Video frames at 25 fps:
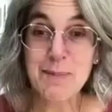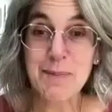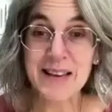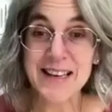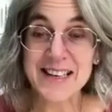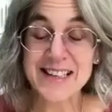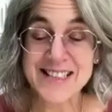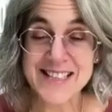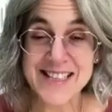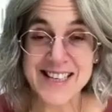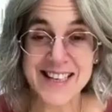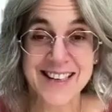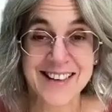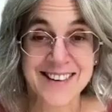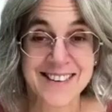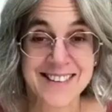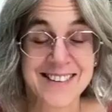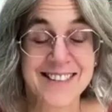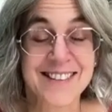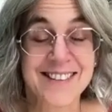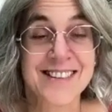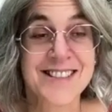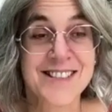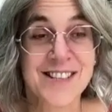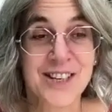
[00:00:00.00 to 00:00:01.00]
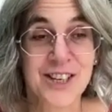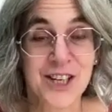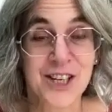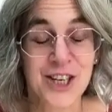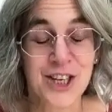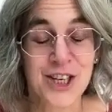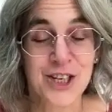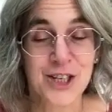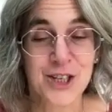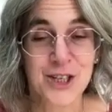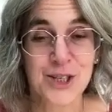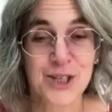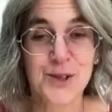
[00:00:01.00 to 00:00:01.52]
big deal. It's a
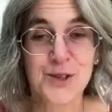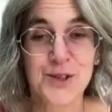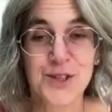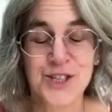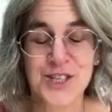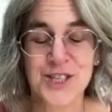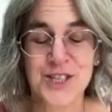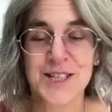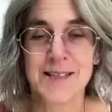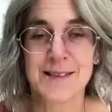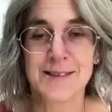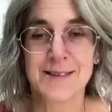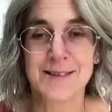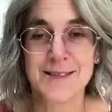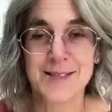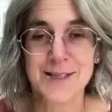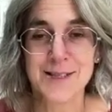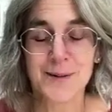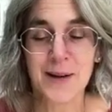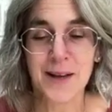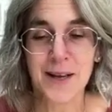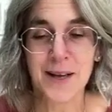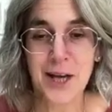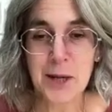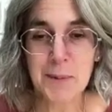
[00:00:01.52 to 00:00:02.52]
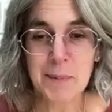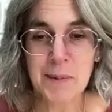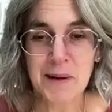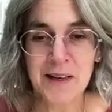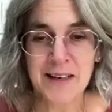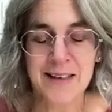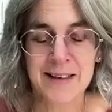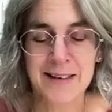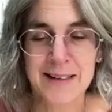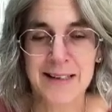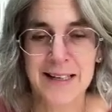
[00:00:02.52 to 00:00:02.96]
huge deal. So I hope I can